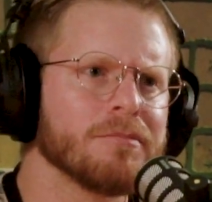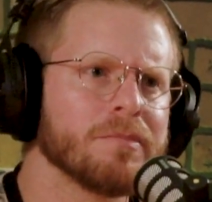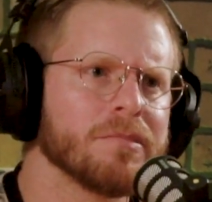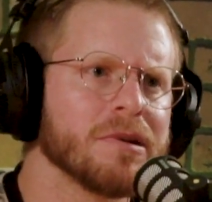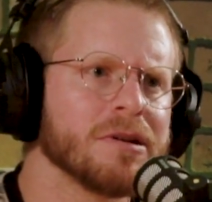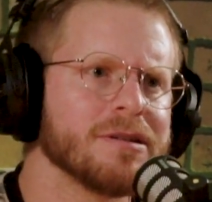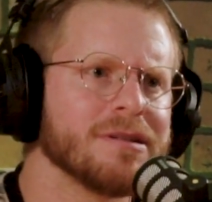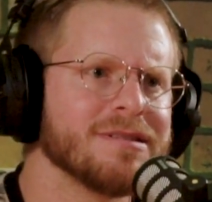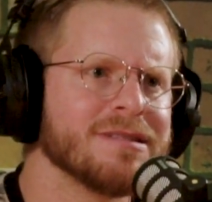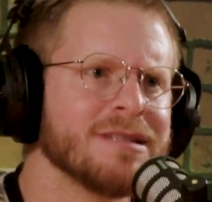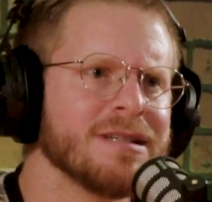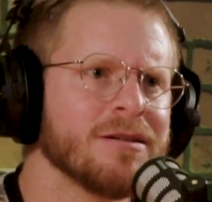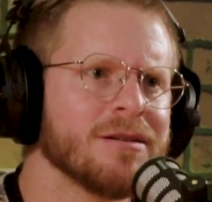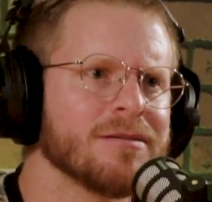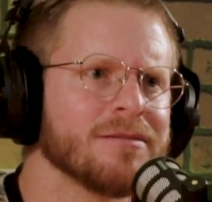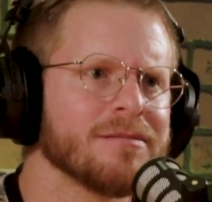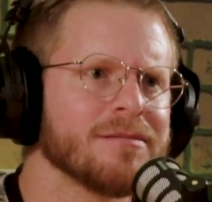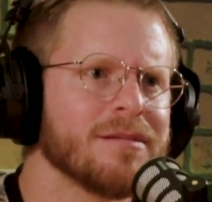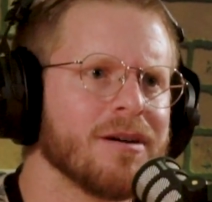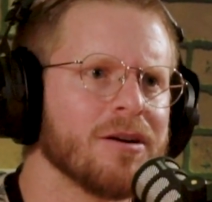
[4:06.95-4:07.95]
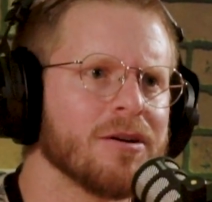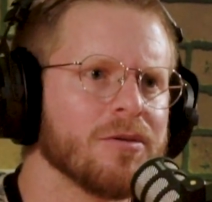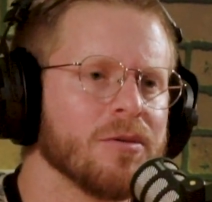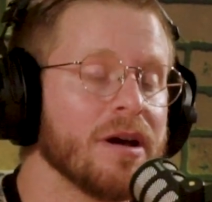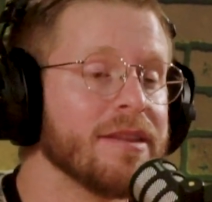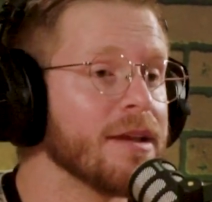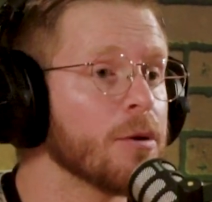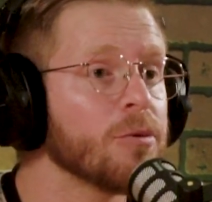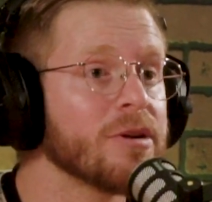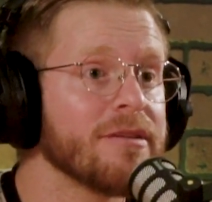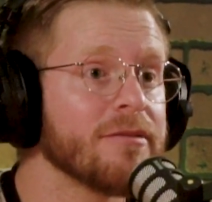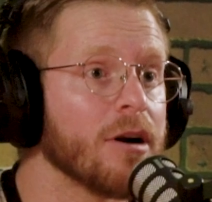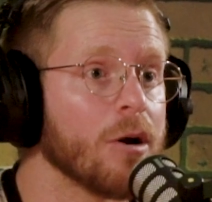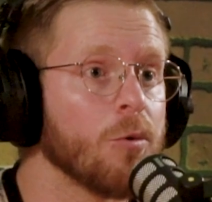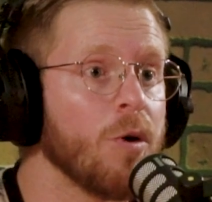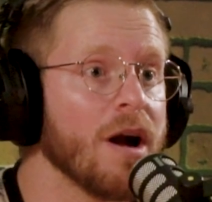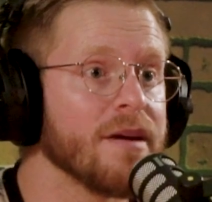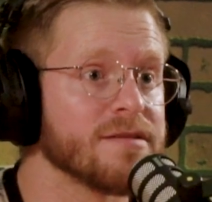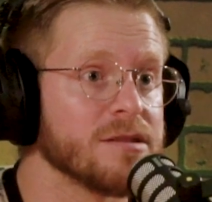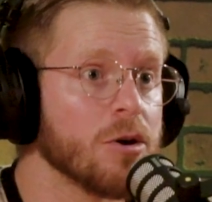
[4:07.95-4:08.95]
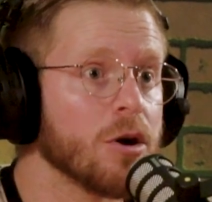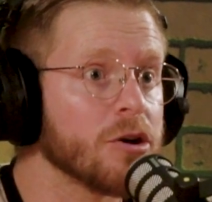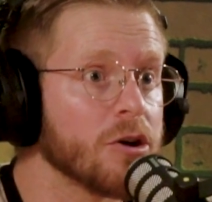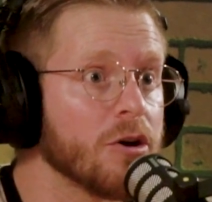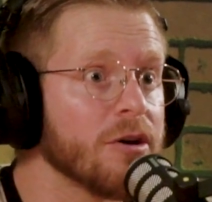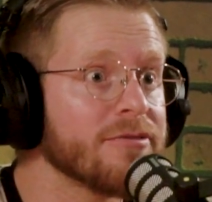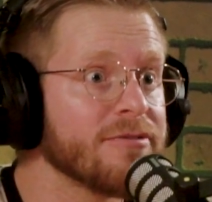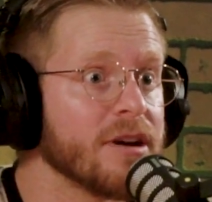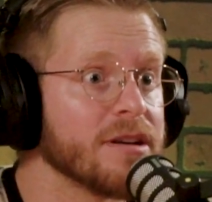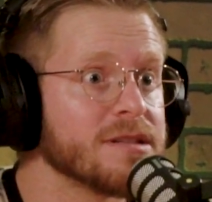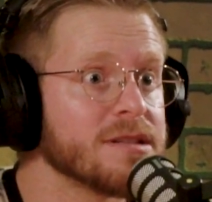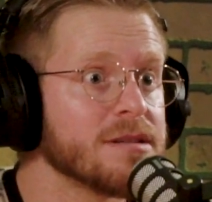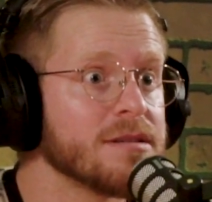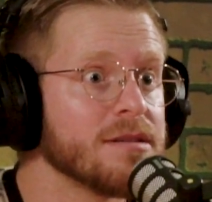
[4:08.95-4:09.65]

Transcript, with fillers: bro, do you see our and they weren't even our wives. They're our girlfriends.